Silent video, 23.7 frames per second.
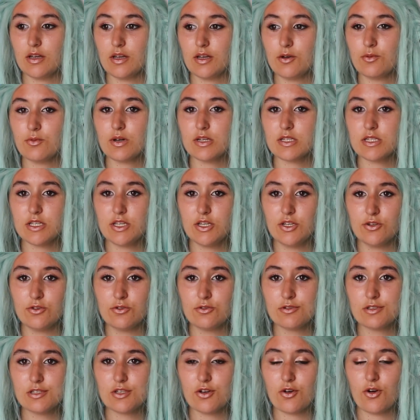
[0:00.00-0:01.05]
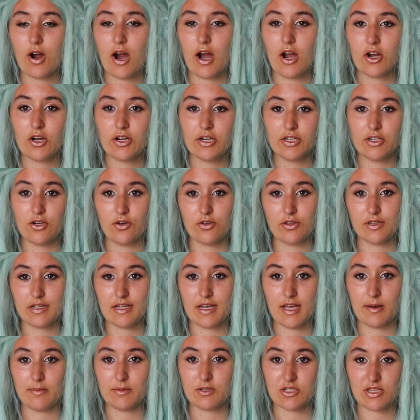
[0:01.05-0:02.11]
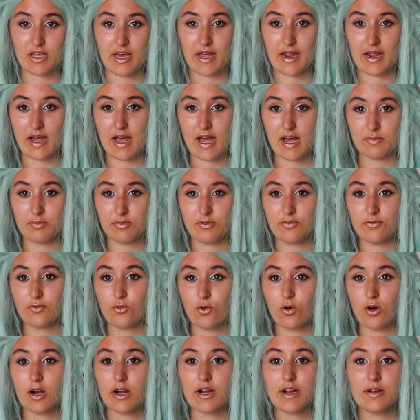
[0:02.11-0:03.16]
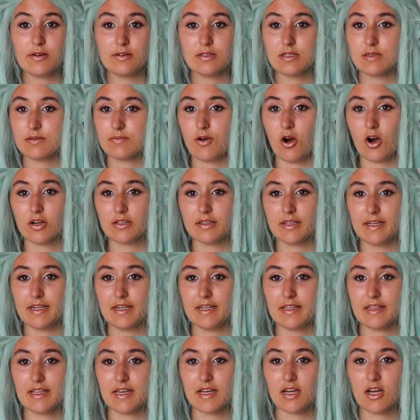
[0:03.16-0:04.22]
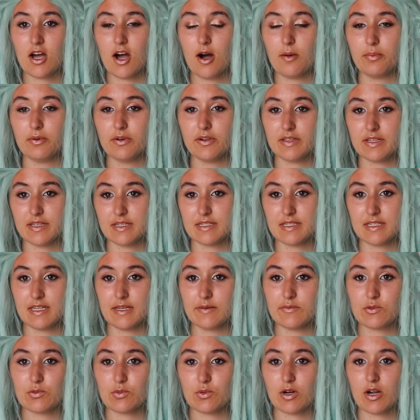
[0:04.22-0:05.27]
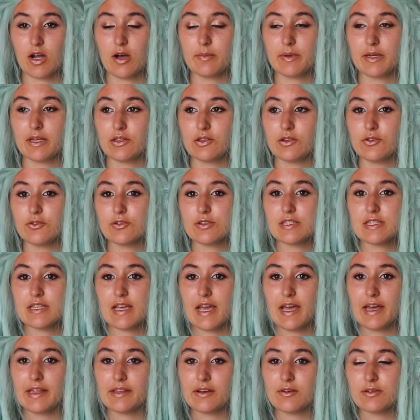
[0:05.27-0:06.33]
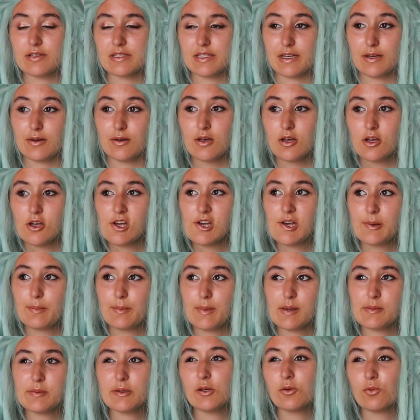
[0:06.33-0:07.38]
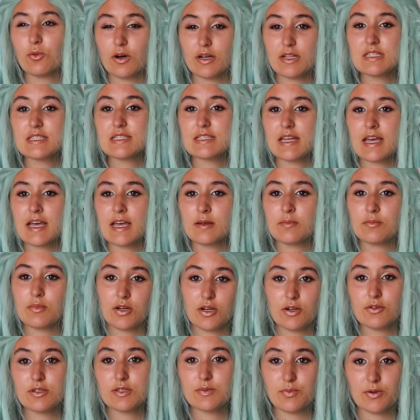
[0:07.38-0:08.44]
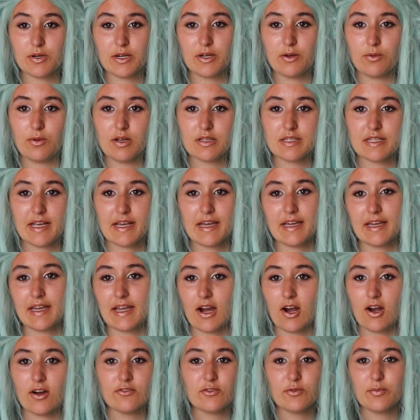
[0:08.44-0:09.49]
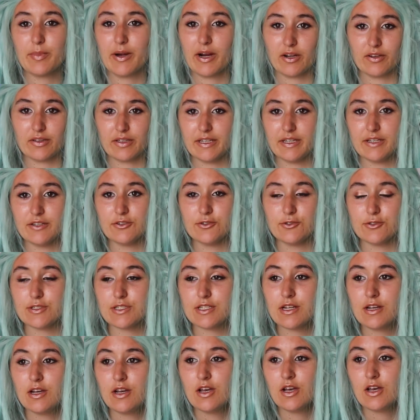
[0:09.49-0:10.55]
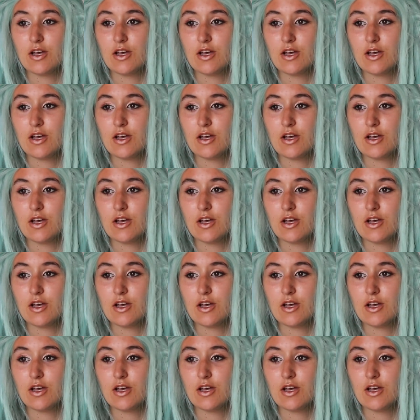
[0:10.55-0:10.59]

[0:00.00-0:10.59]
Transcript: It was used, so I already know the damage that I had before. It's hardly anything. A couple of the seams were coming loose, and there was like maybe one stain, but it was pretty well taken care of and barely used.